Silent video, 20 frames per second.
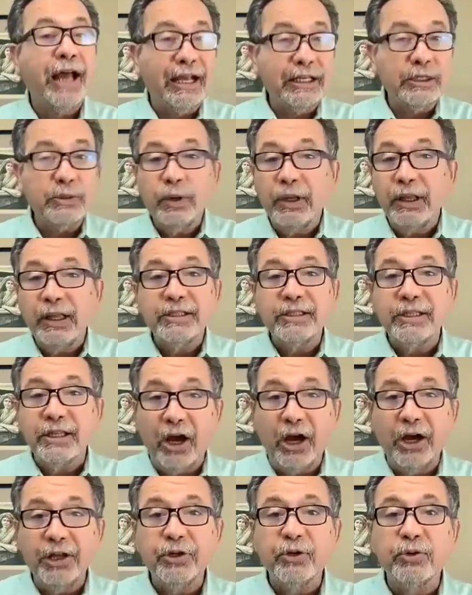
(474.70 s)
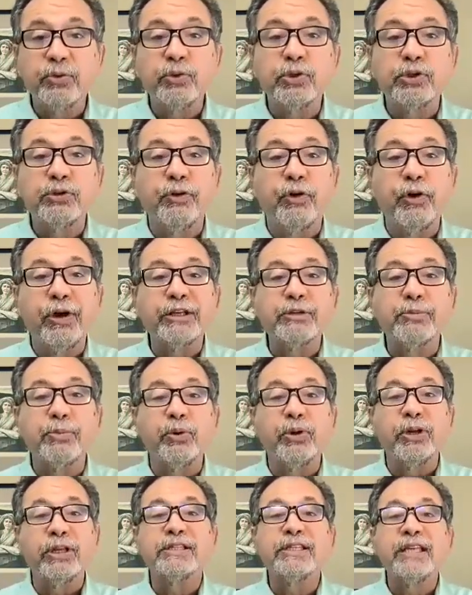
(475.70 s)
as well as the other rules for
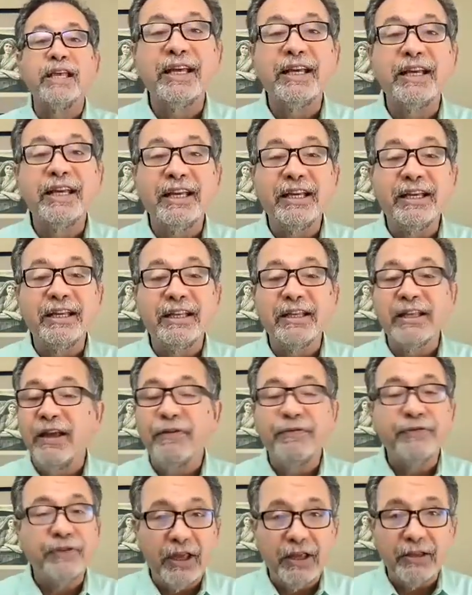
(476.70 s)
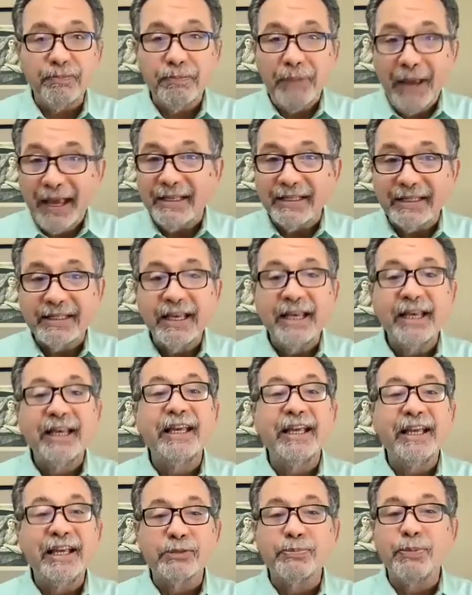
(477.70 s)
exponents, if the base
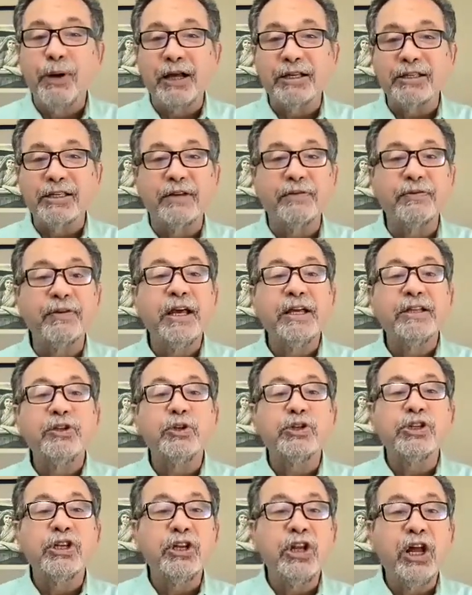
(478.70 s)
is positive. There's